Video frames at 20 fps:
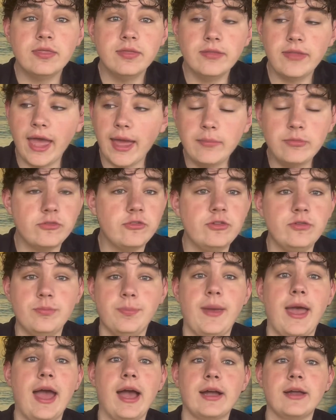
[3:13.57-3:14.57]
MCU's
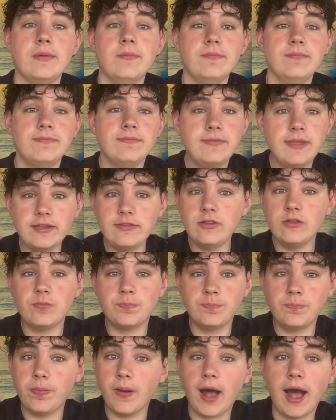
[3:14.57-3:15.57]
back. This is
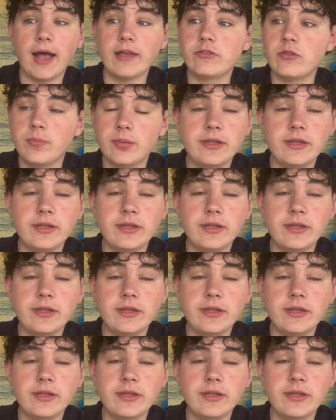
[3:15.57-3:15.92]
possibly